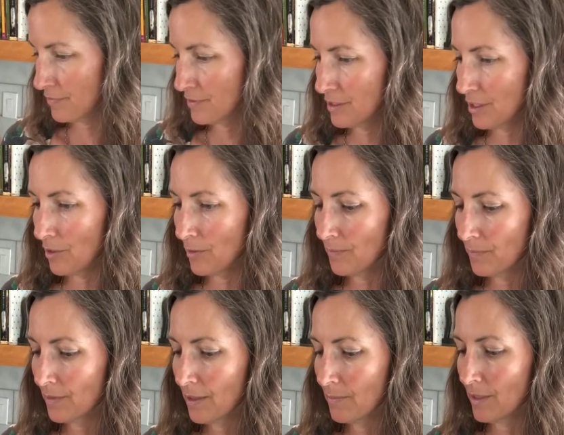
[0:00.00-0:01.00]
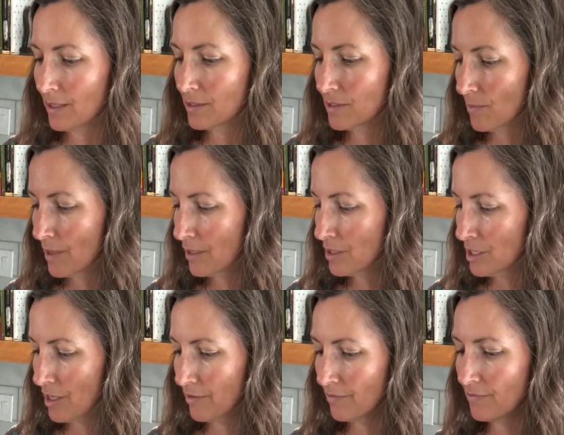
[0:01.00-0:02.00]
So because the wire
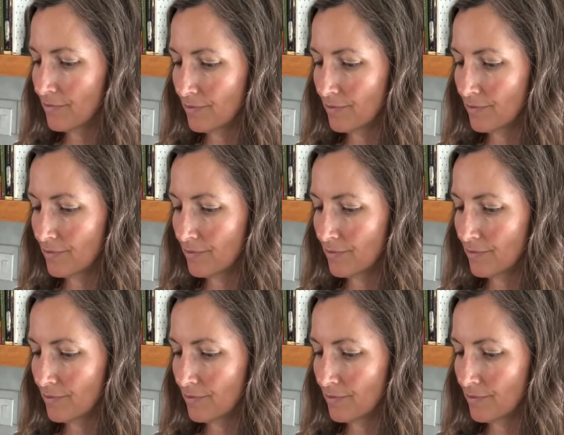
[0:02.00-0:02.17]
shelf